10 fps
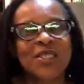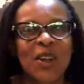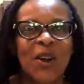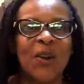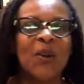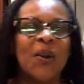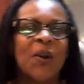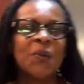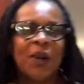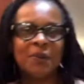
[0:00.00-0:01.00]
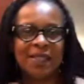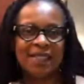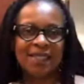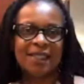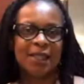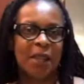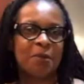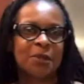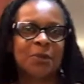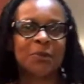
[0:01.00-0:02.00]
so what we did today
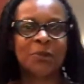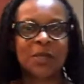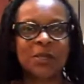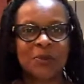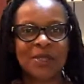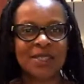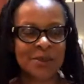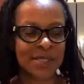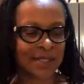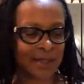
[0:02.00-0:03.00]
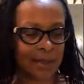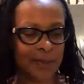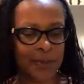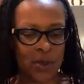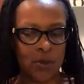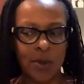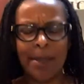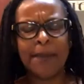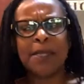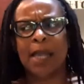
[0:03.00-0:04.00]
was really really really simple well
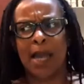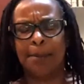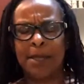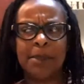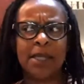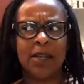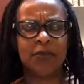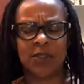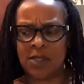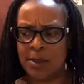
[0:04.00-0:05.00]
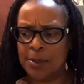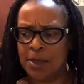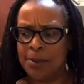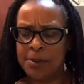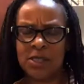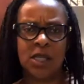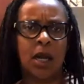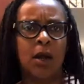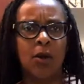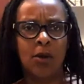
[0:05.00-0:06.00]
maybe not maybe not for some people but
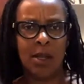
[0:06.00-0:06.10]
y'all